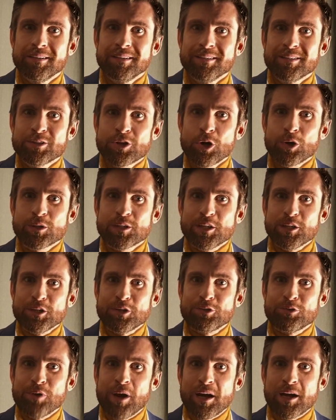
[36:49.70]
Toxie
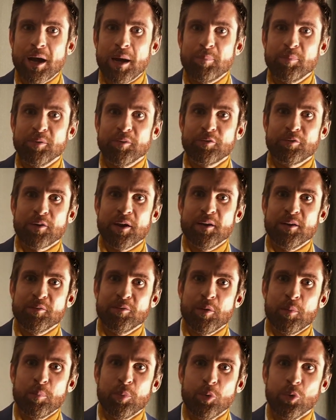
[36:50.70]
struck up a friendly
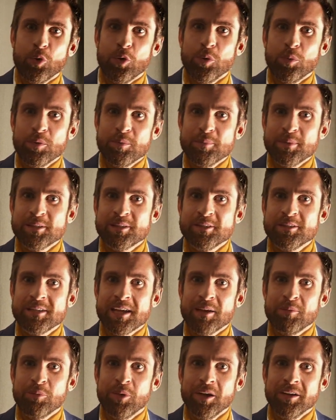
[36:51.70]
rapport with Mr.
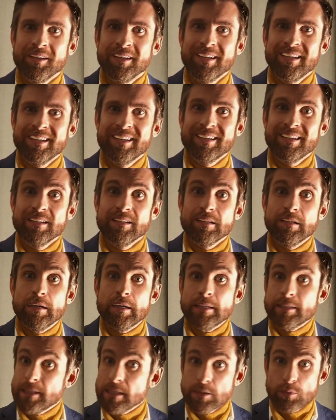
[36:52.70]
Tenwan.
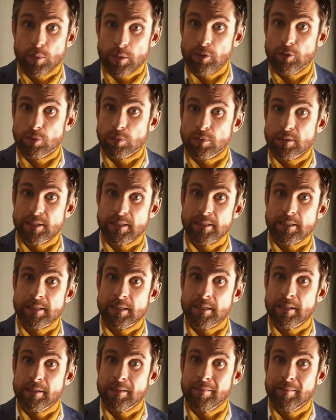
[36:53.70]
Indeed, we all did.
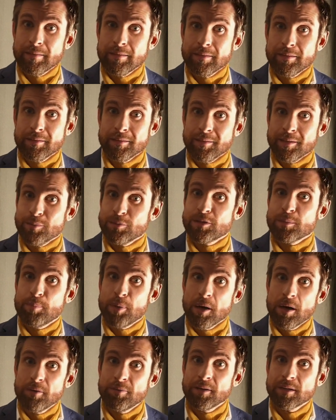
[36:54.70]
He was the
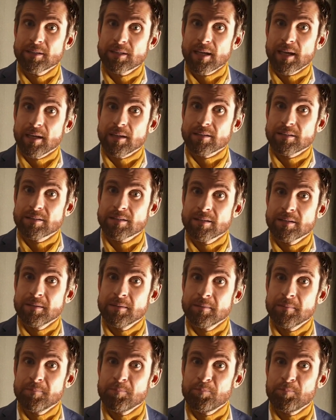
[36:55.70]
perfect guest,
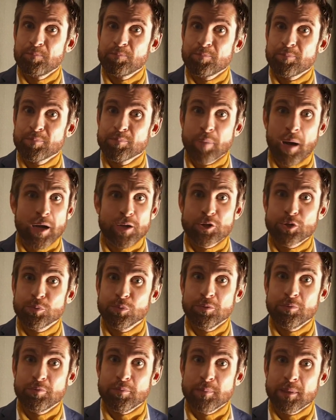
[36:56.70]

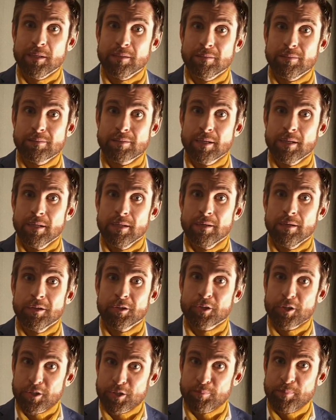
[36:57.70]
punctual for meals,
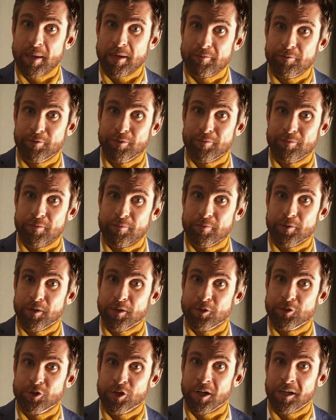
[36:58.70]
respectful of the
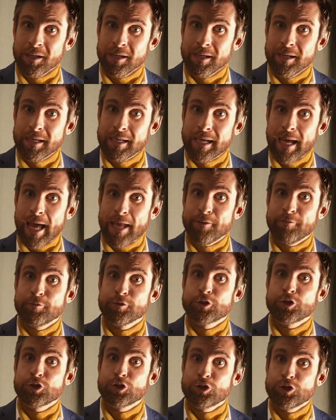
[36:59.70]
furniture, and
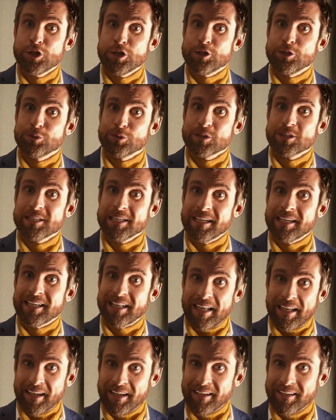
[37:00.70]
fastidiously
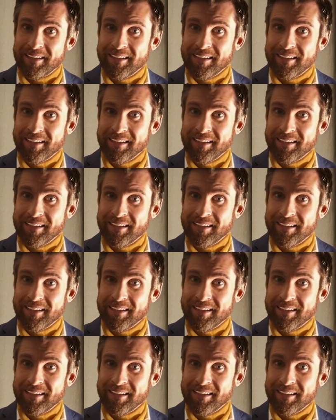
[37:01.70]
clean.